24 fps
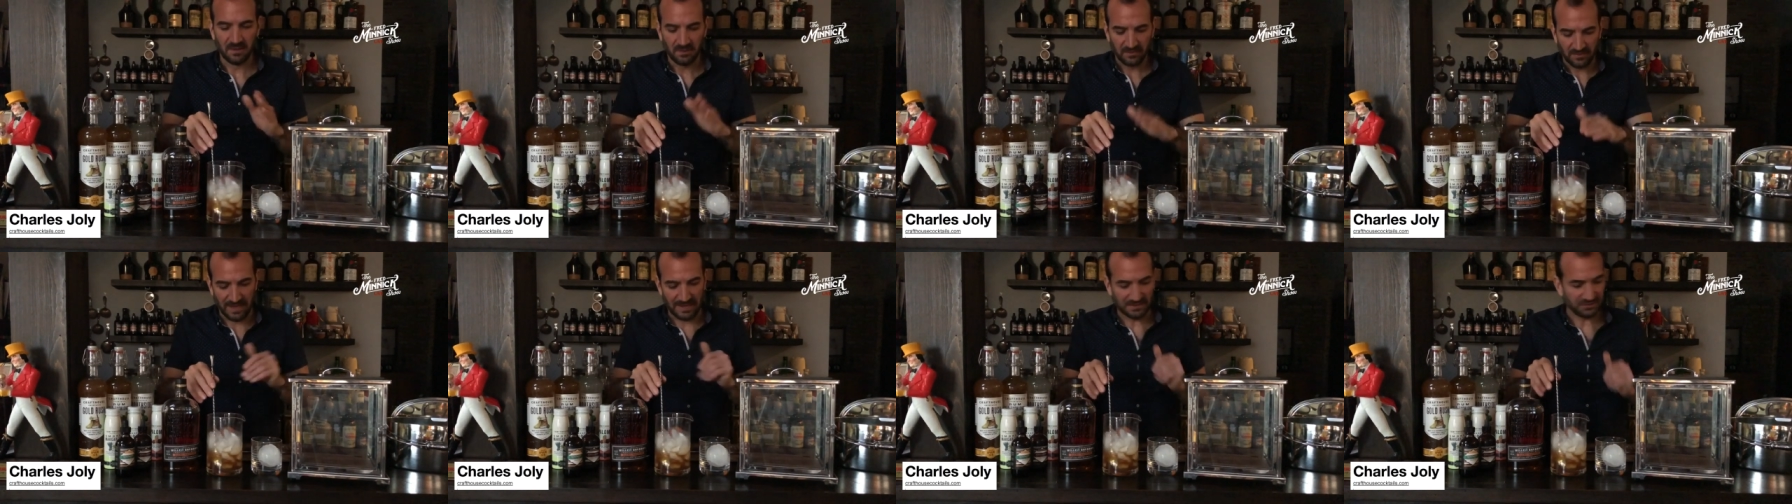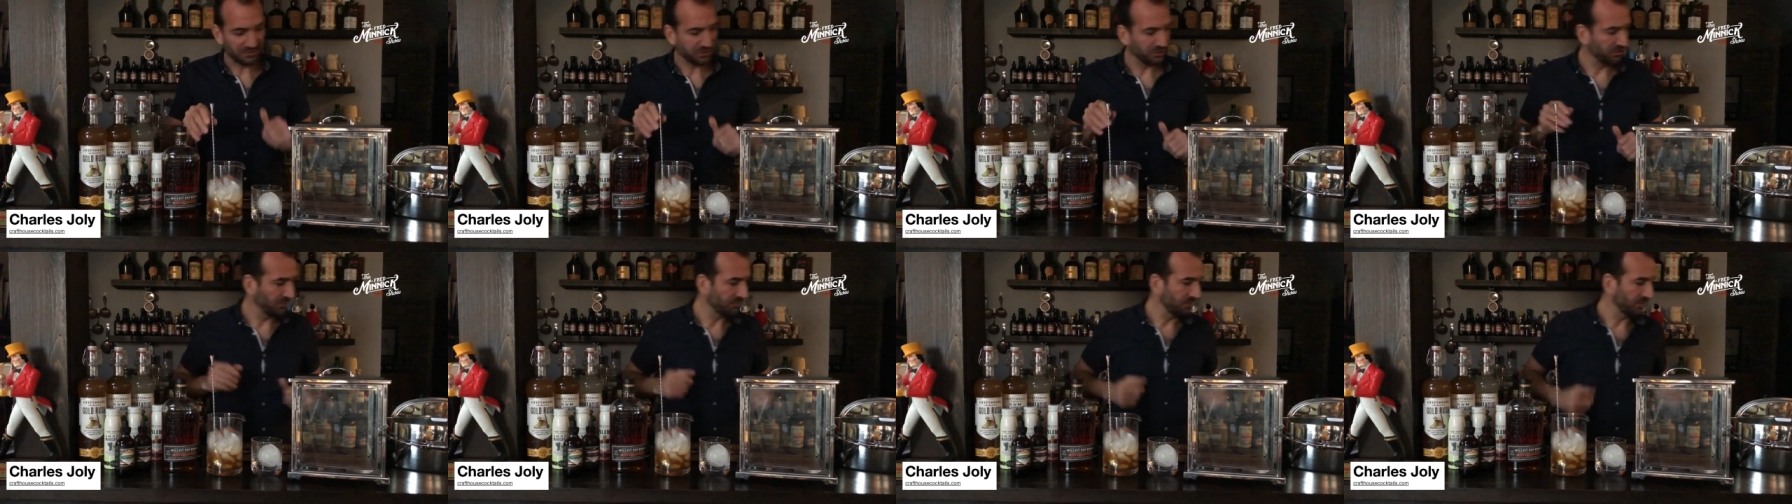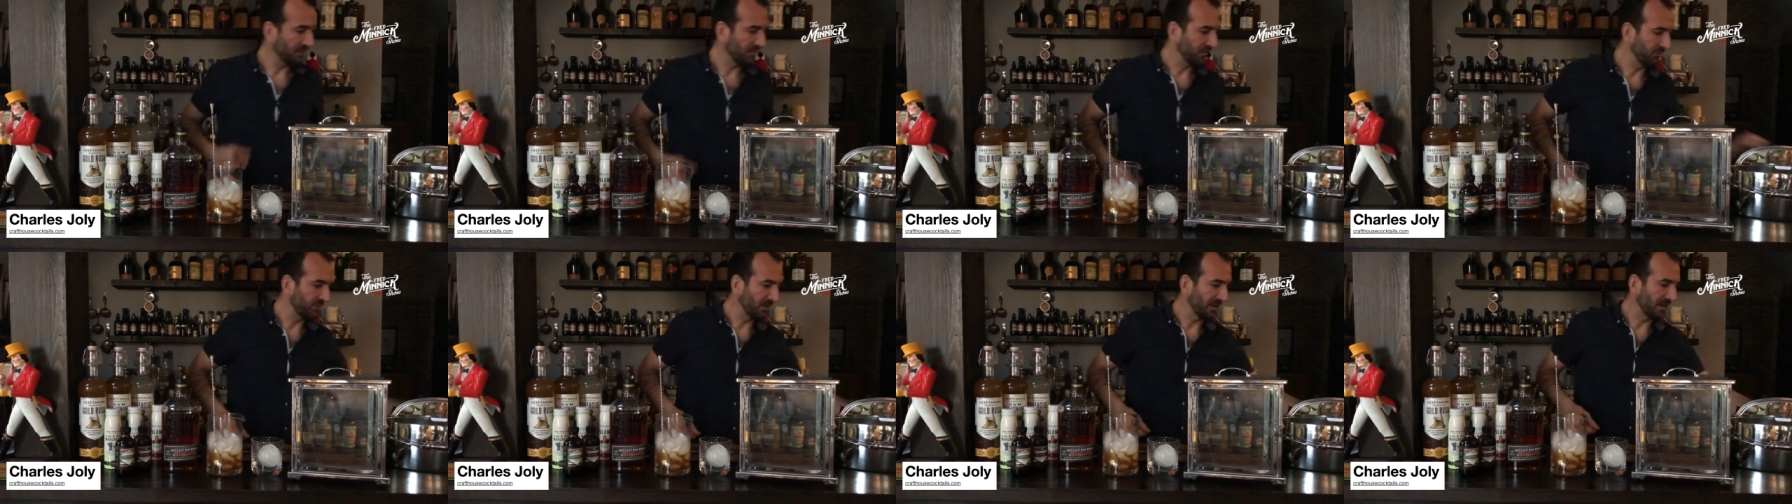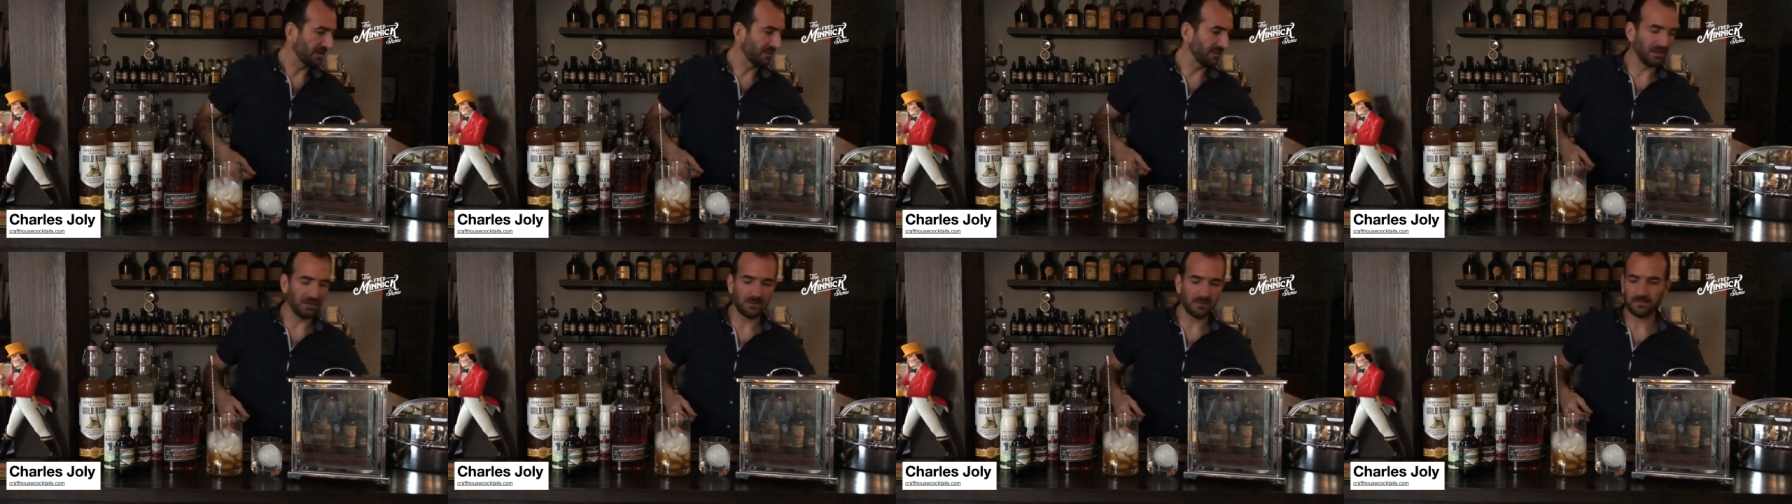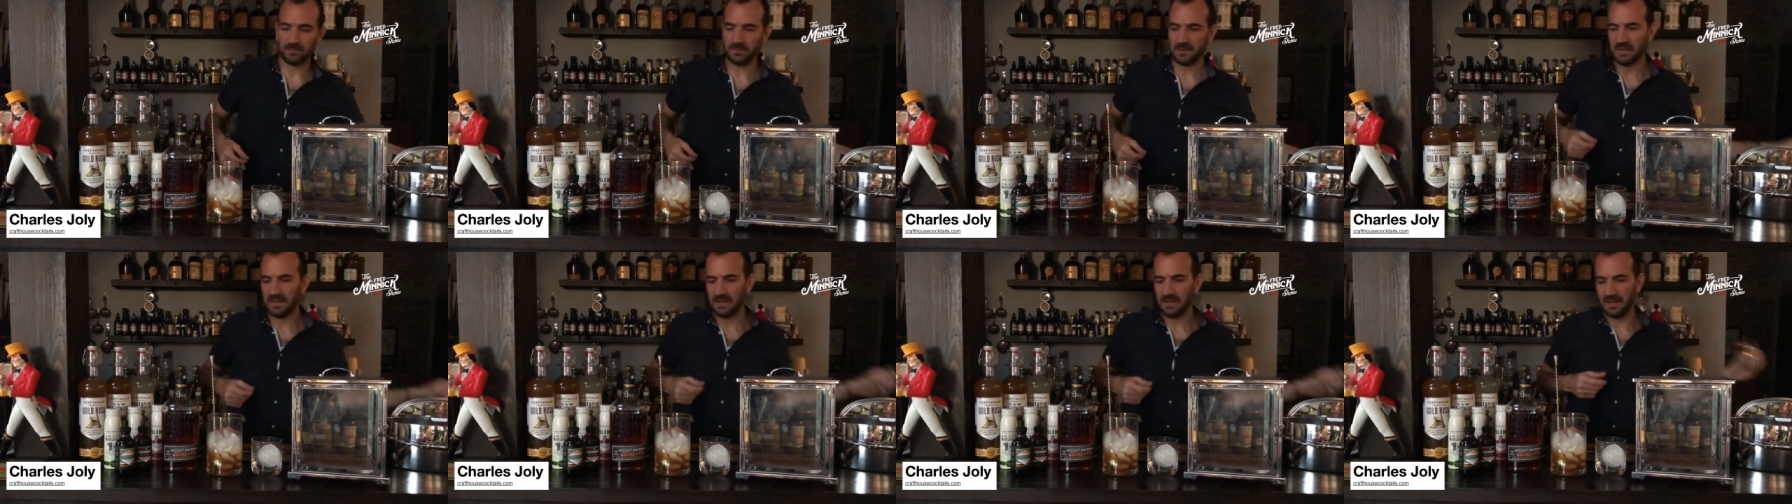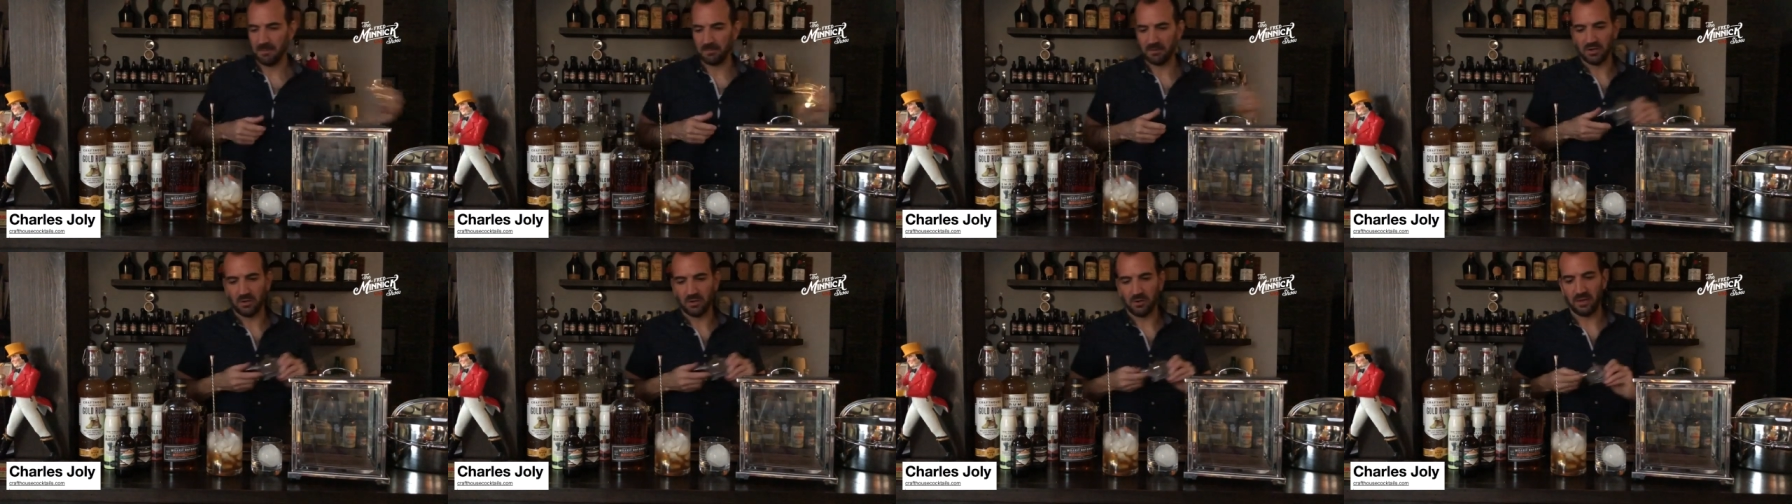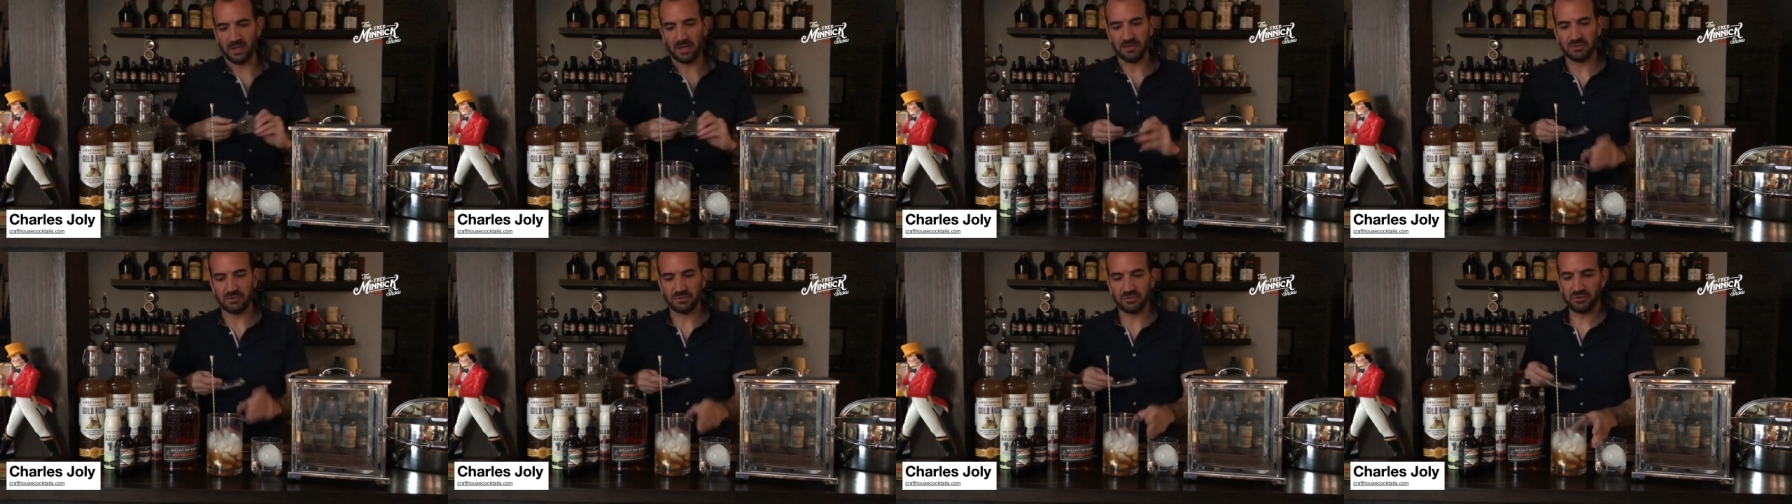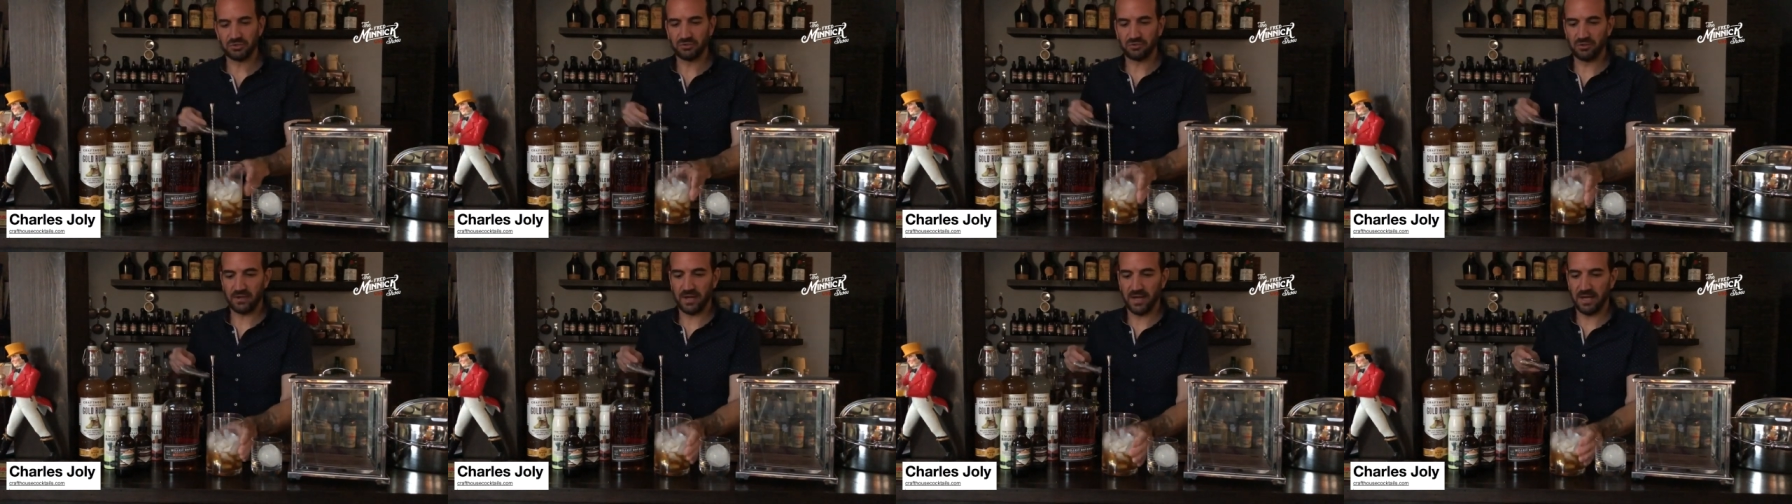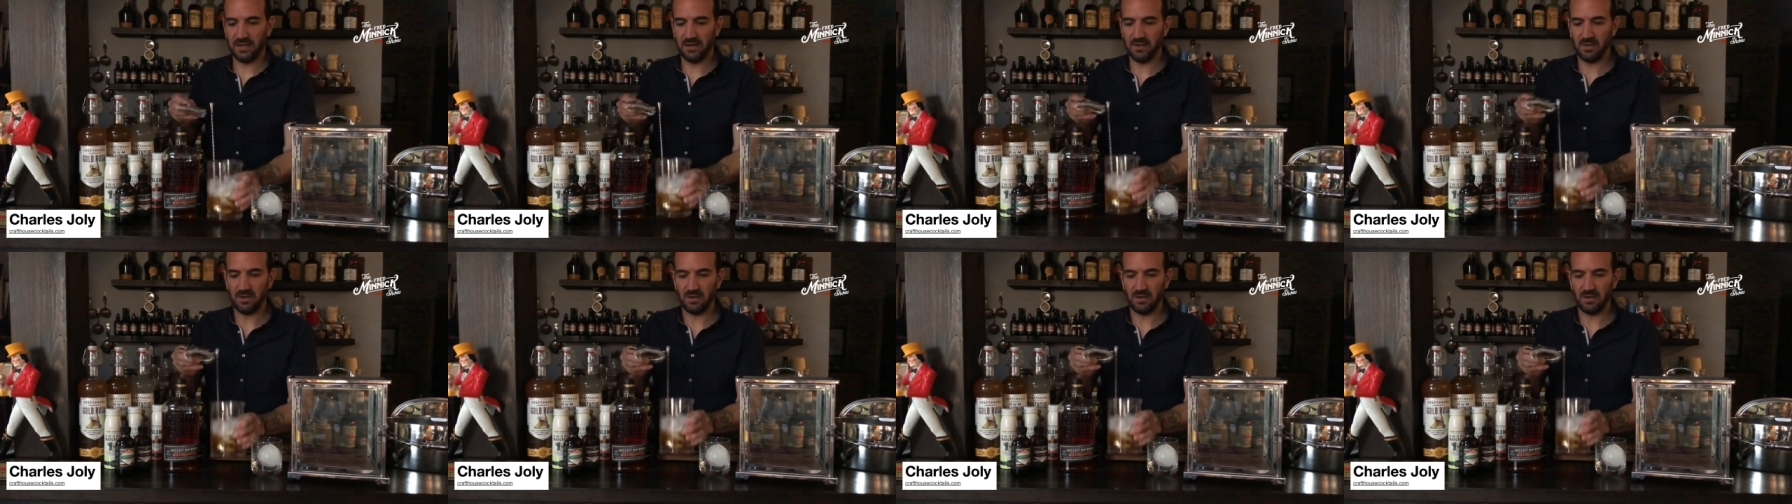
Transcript: That should do the trick there. I'm gonna go ahead and strain